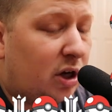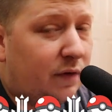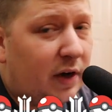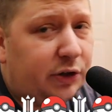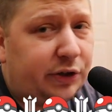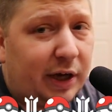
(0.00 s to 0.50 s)
I've
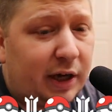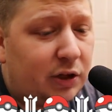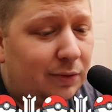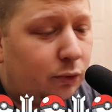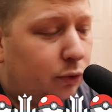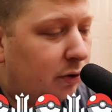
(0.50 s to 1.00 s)
actually had
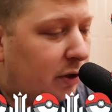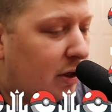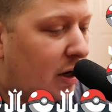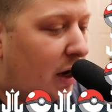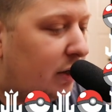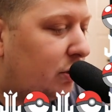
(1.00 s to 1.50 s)
some really
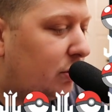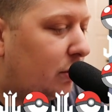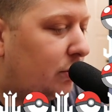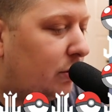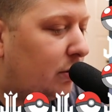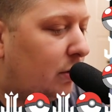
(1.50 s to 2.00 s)
nice
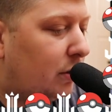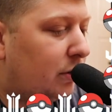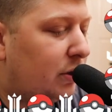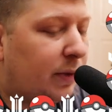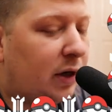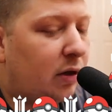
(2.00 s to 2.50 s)
Charizard
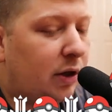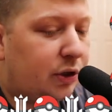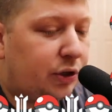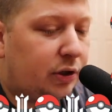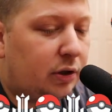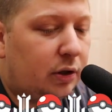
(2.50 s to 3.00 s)
cards in my
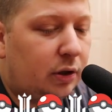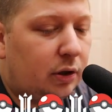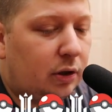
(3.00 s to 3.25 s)
collection